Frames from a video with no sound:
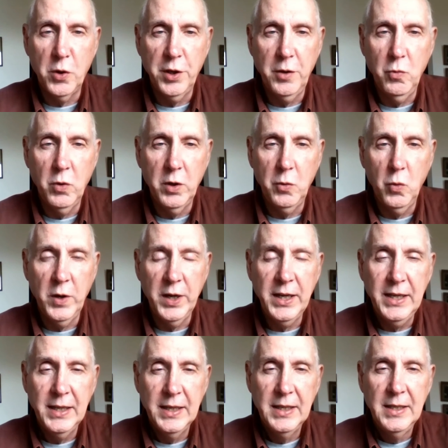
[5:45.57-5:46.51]
than one
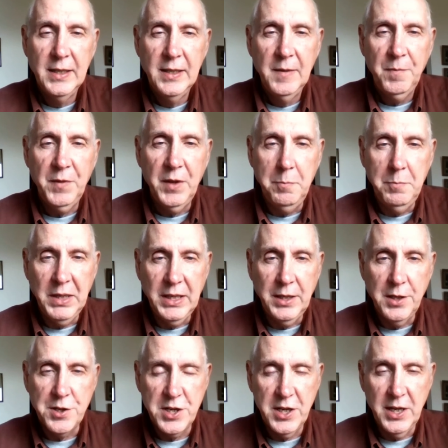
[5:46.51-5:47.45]
way that mean
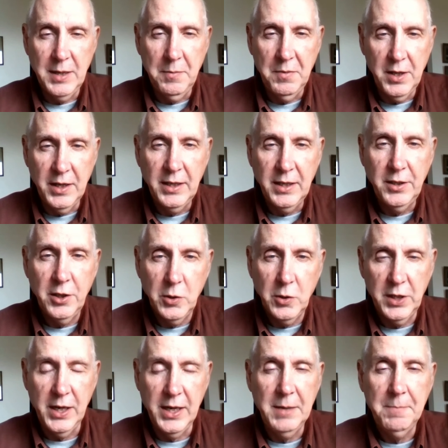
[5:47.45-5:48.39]
the same thing, don't
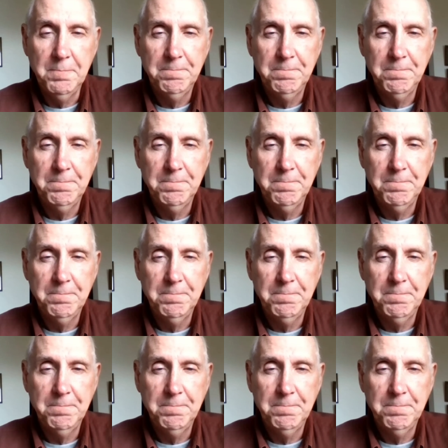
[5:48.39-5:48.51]
they?